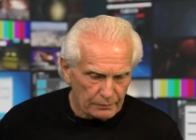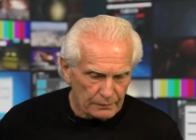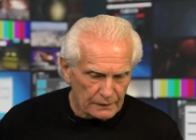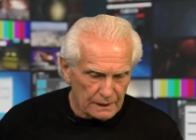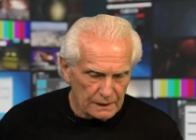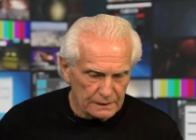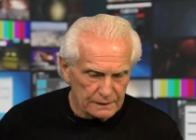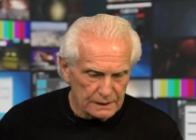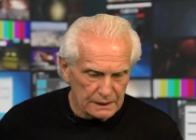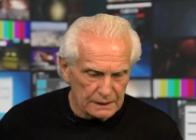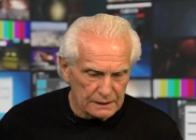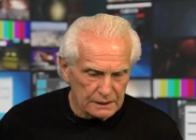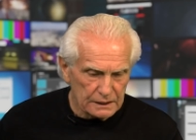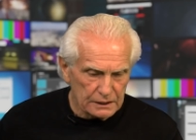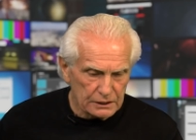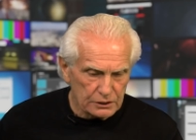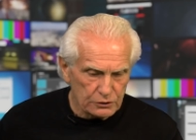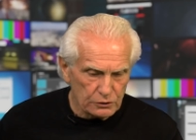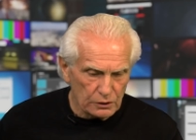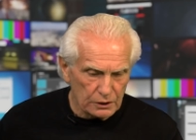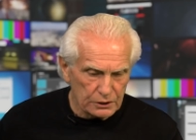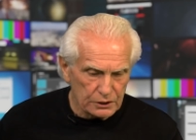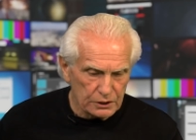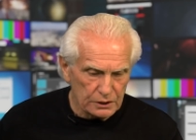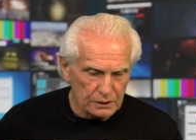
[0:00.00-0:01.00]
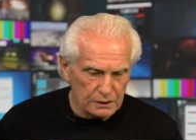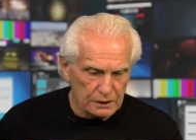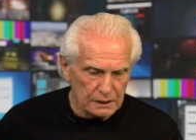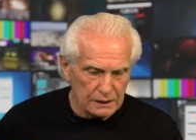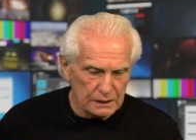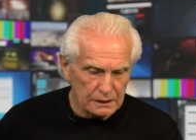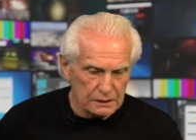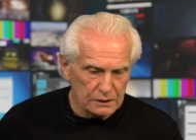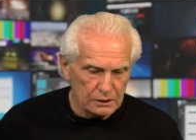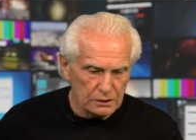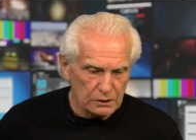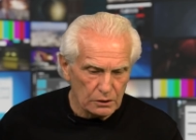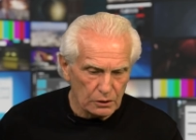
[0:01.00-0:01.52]
and their destruction
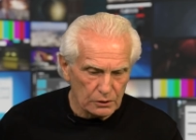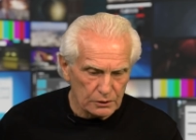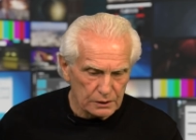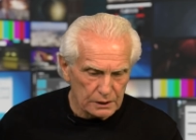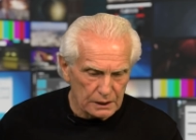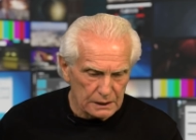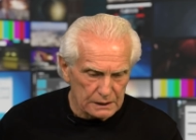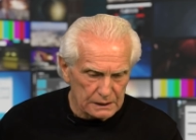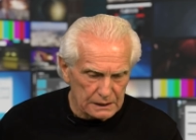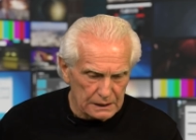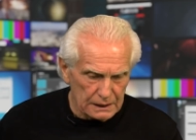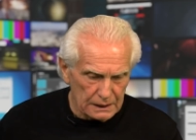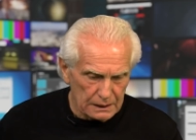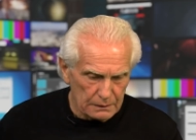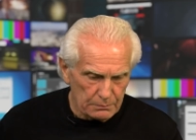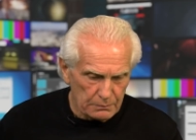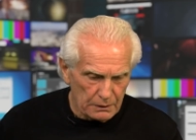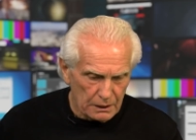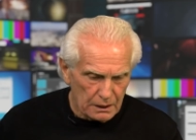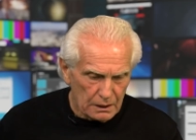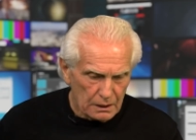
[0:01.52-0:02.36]
is not asleep.